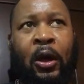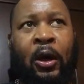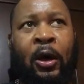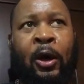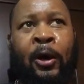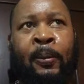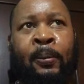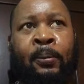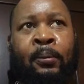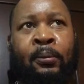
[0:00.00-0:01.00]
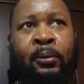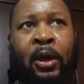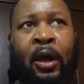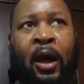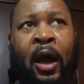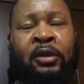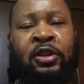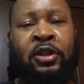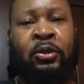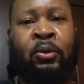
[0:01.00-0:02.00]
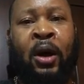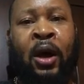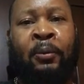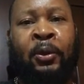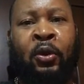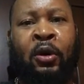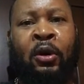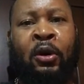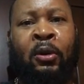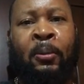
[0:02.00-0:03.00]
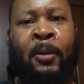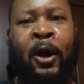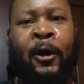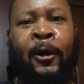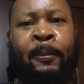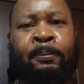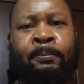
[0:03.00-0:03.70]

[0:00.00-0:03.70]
Um, I could see why people are